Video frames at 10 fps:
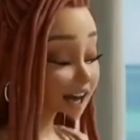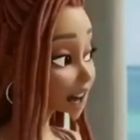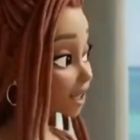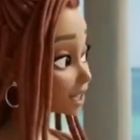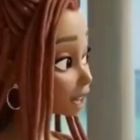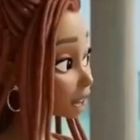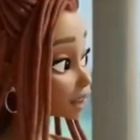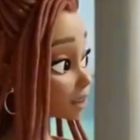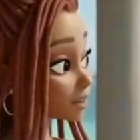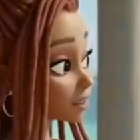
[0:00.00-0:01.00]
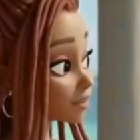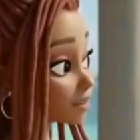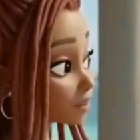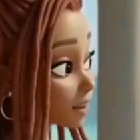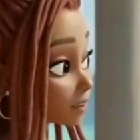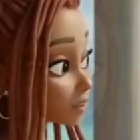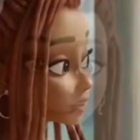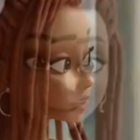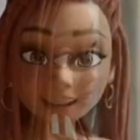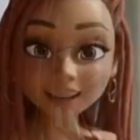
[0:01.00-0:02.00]
content.
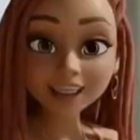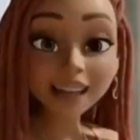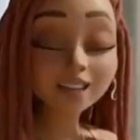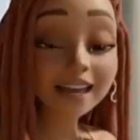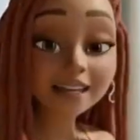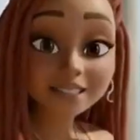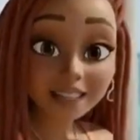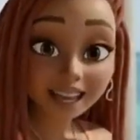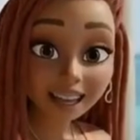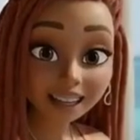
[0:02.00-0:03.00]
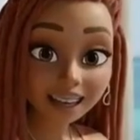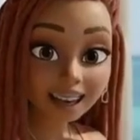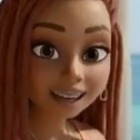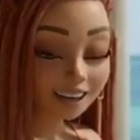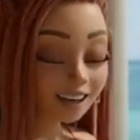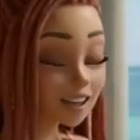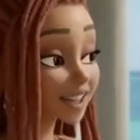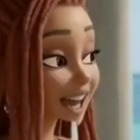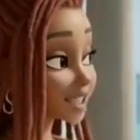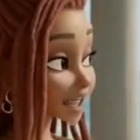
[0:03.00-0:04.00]
And that's it.
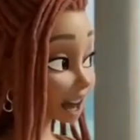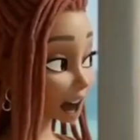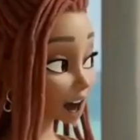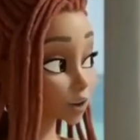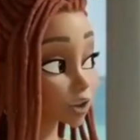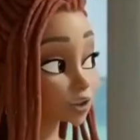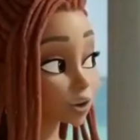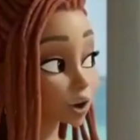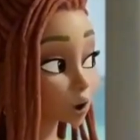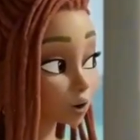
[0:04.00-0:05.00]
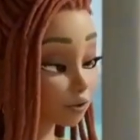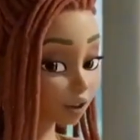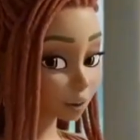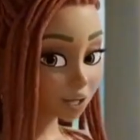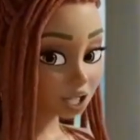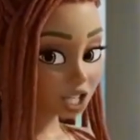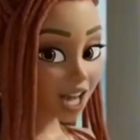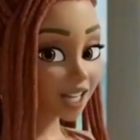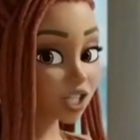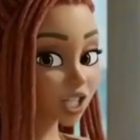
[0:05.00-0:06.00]
That's how you go from a
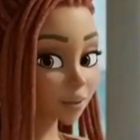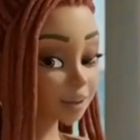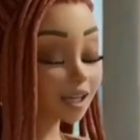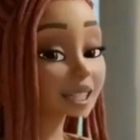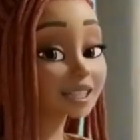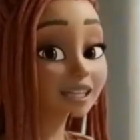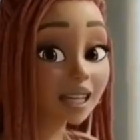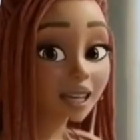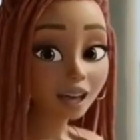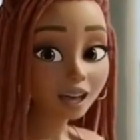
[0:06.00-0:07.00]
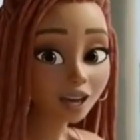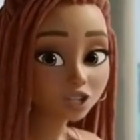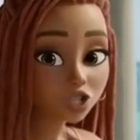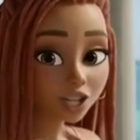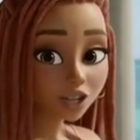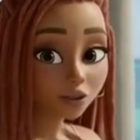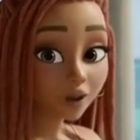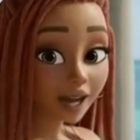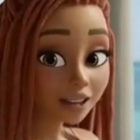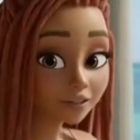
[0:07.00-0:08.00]
ChatGPT
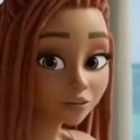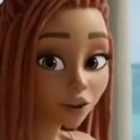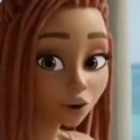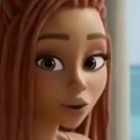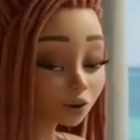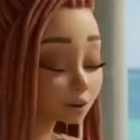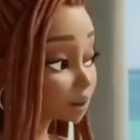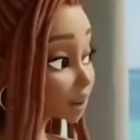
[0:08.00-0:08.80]
generated photo